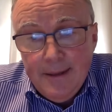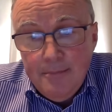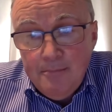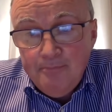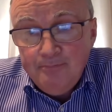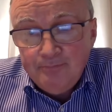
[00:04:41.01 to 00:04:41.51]

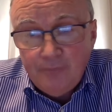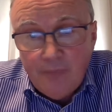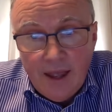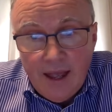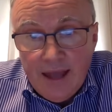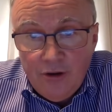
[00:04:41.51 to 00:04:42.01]
um,
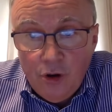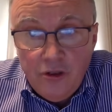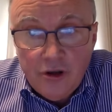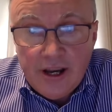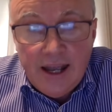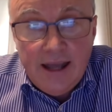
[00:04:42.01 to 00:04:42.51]
and
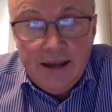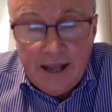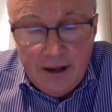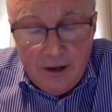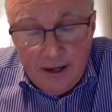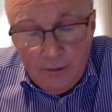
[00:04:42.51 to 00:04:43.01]
other
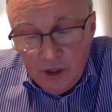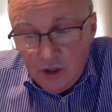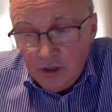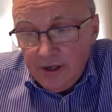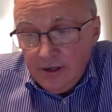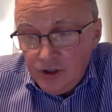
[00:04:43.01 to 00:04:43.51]
and, and
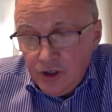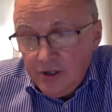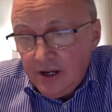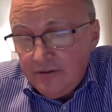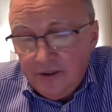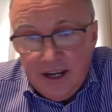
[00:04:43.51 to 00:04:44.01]
and we should
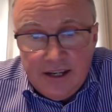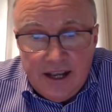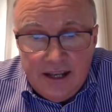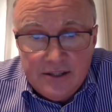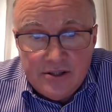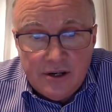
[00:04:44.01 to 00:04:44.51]
should not
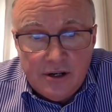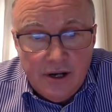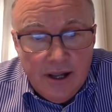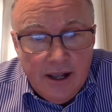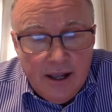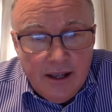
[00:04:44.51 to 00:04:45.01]
forget
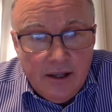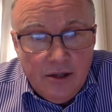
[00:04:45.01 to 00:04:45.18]
cancer.